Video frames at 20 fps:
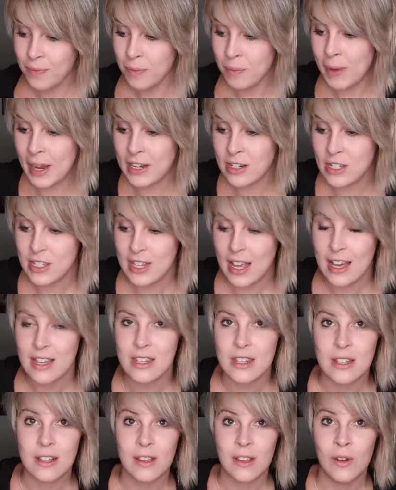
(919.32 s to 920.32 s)
Mine just
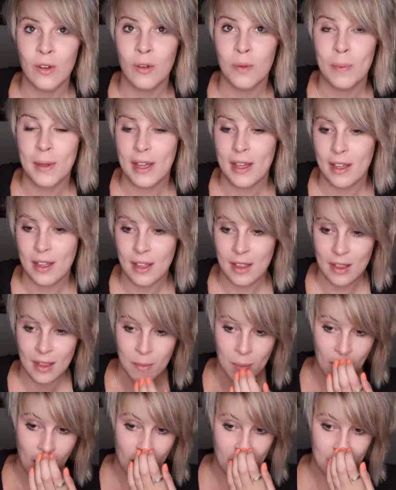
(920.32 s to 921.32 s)
has a little bit in
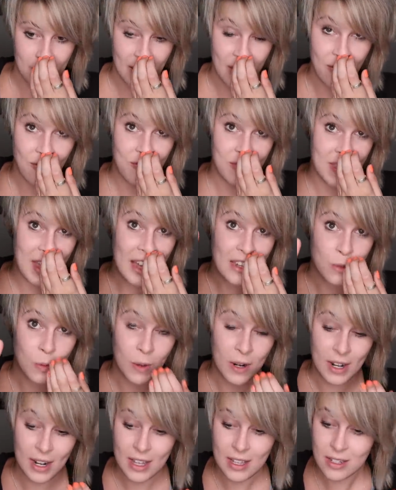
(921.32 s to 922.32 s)
the bottom, if that's
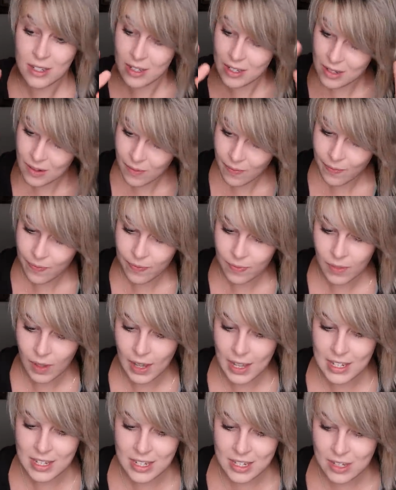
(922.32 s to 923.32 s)
what it is.
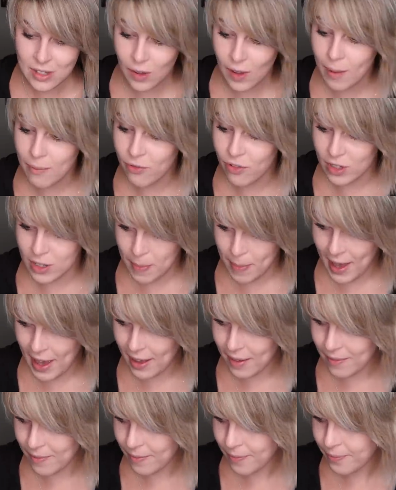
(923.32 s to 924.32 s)
It's still up for
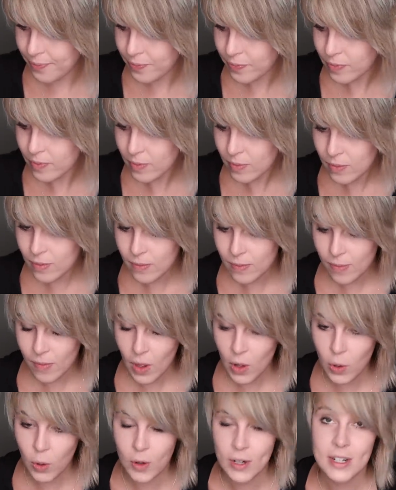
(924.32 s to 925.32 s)
debate,
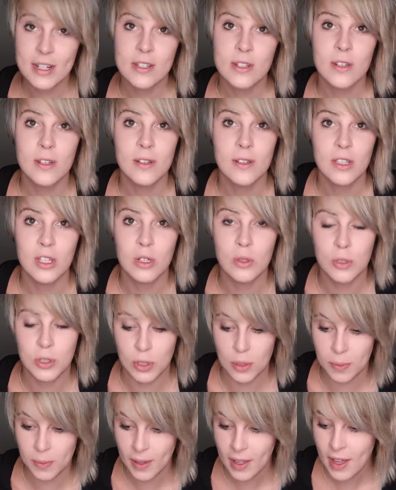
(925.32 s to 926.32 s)
according to
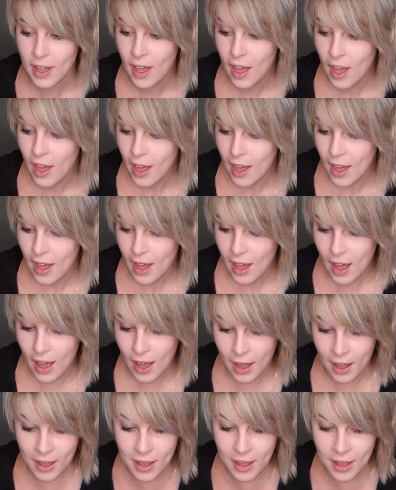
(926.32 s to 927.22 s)
YouTube um,